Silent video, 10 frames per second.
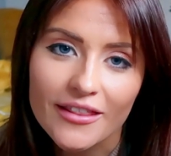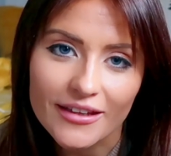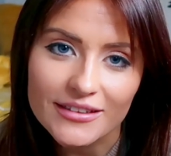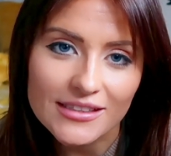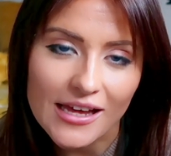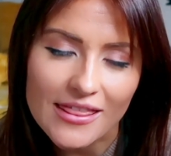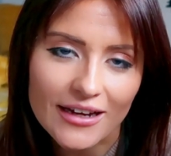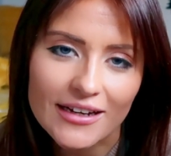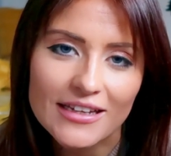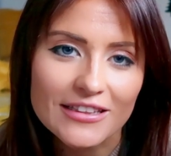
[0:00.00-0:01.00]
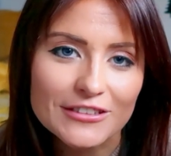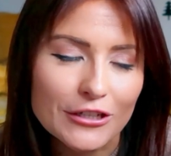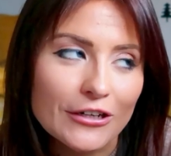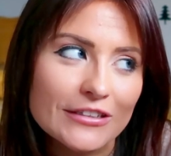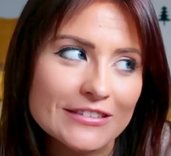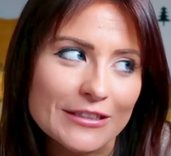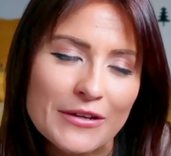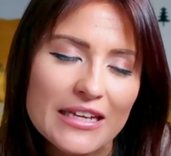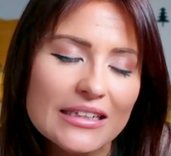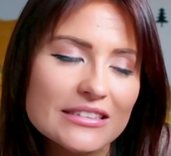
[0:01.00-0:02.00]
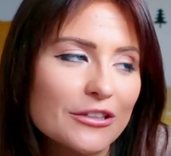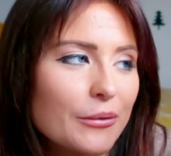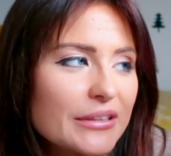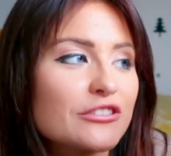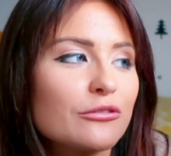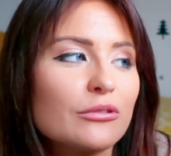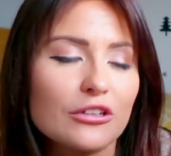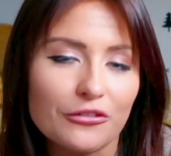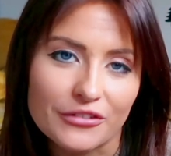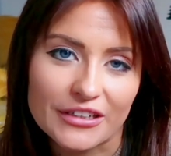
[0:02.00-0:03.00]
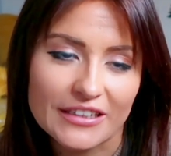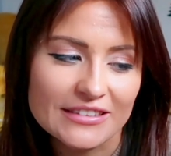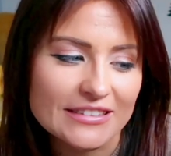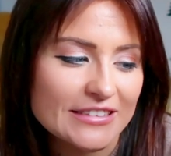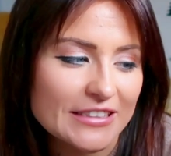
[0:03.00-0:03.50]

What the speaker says: things like that in the dark, so he is going to love this.